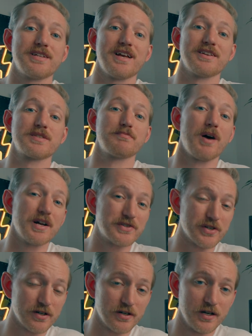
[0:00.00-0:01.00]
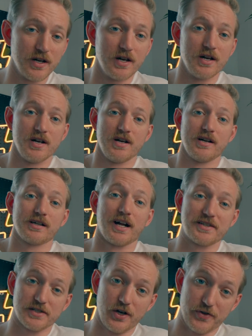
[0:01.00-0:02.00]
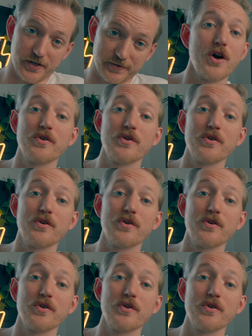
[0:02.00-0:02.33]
today's sponsor, Cuts Clothing.